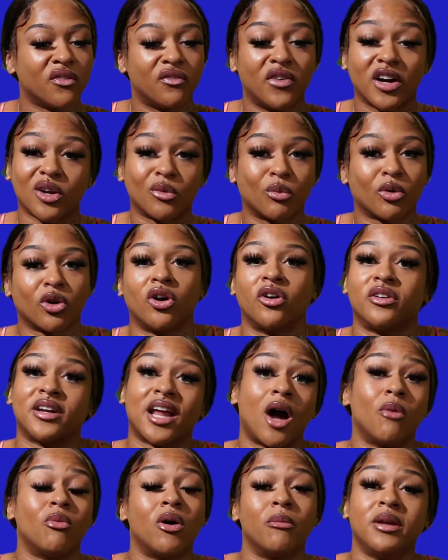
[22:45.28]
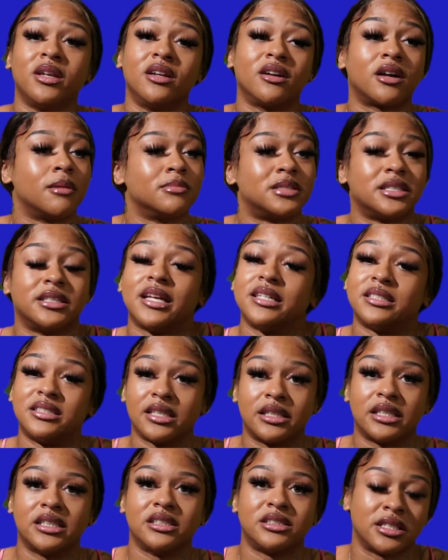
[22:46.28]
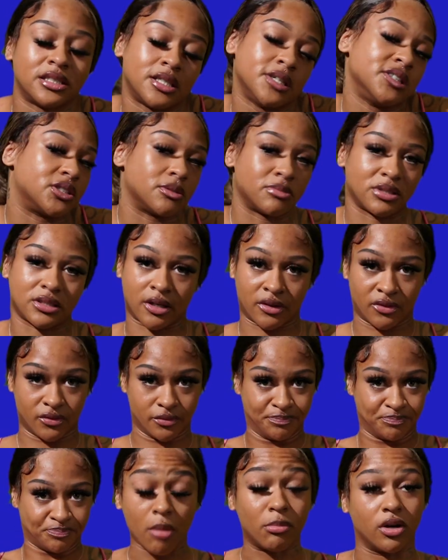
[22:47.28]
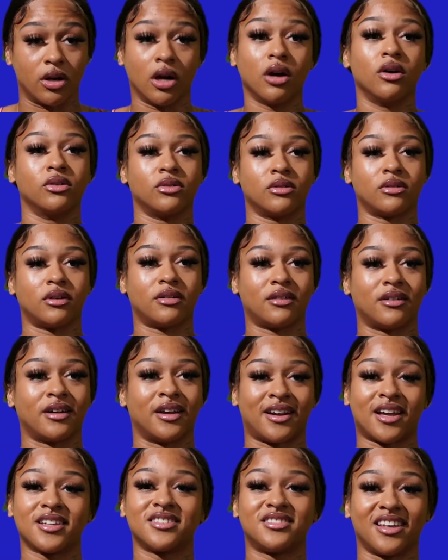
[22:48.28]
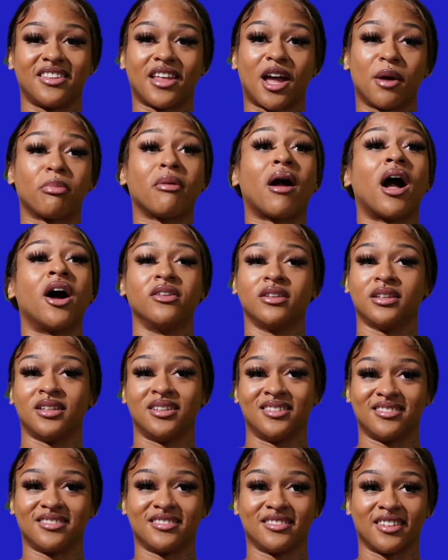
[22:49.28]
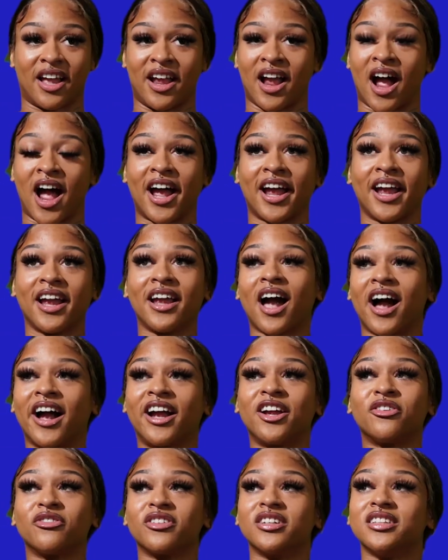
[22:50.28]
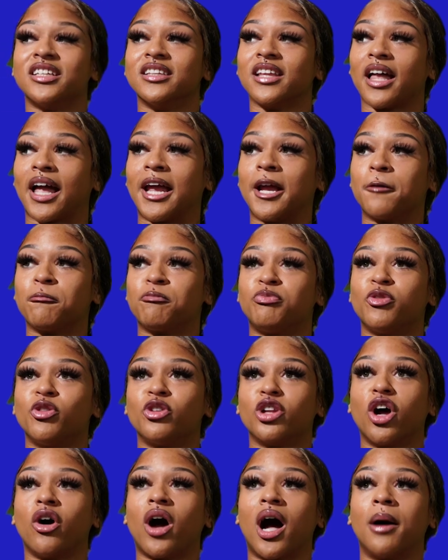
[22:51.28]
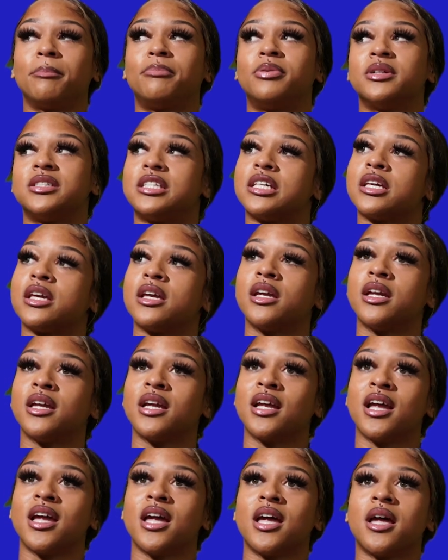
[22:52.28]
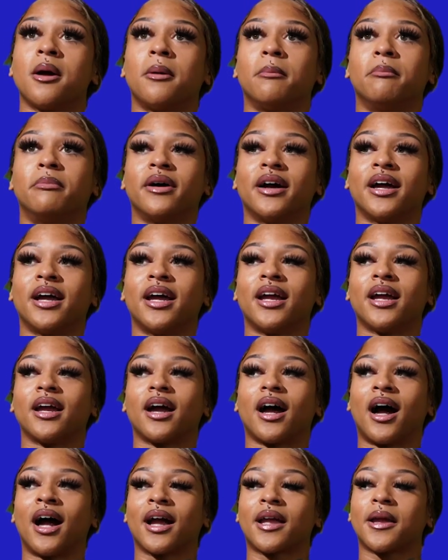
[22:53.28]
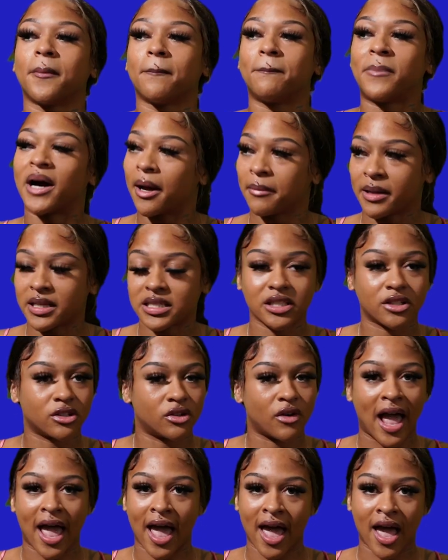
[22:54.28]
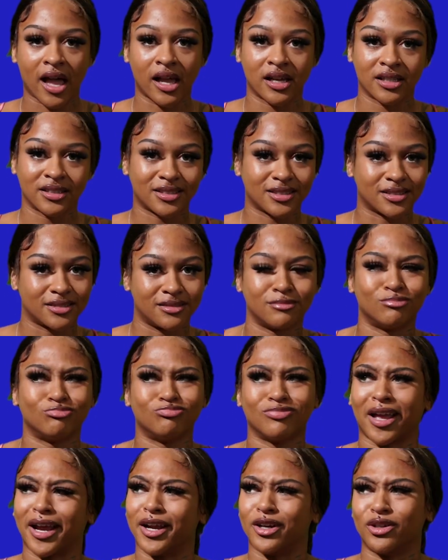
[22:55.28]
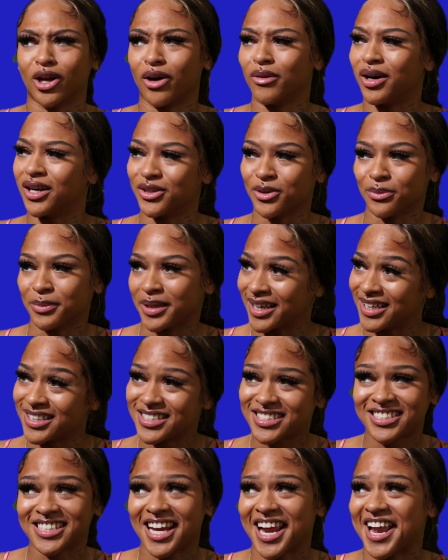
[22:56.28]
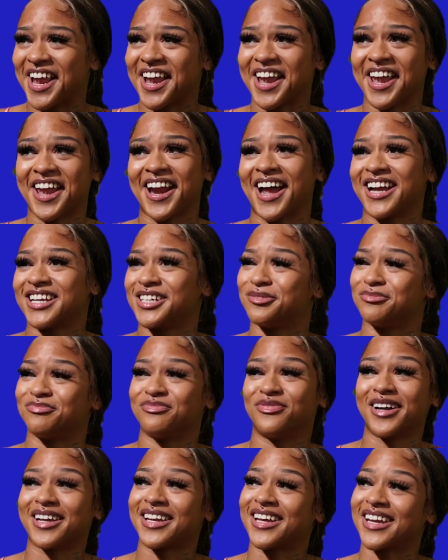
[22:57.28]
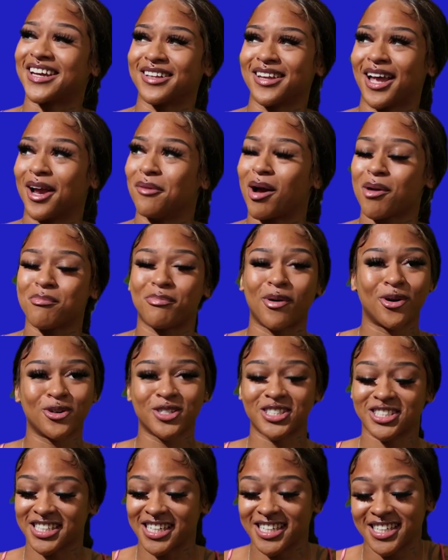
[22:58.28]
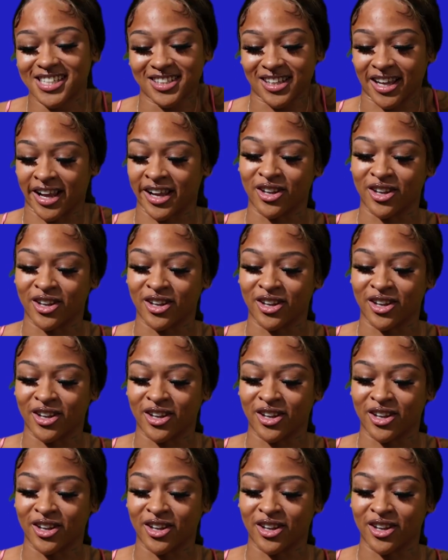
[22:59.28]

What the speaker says: fucking world now want me to come to their city to teach them stuff. Oh, I'm a goat, and I say that proudly. Like, I ain't really like, you know, I'm petite, but I can pop this little ass like no other bitch, and I fucking like my pole shit. Like,